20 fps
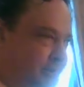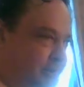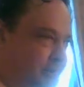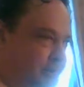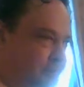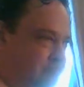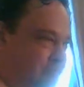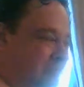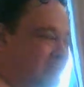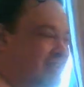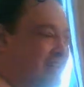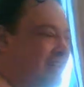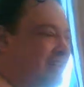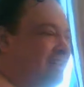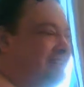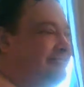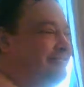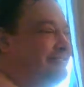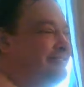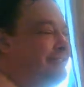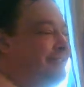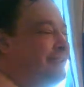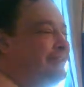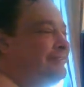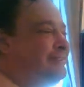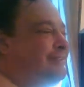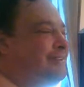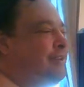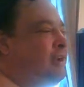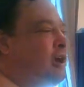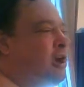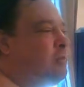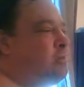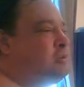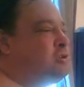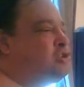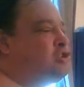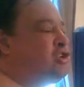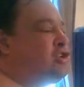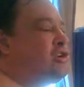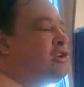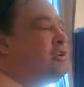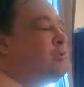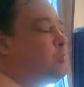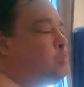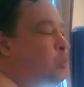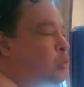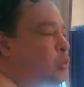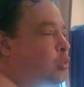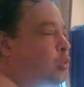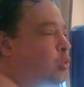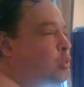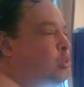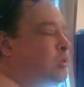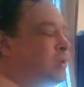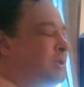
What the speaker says: Because it's an arbitrary rule.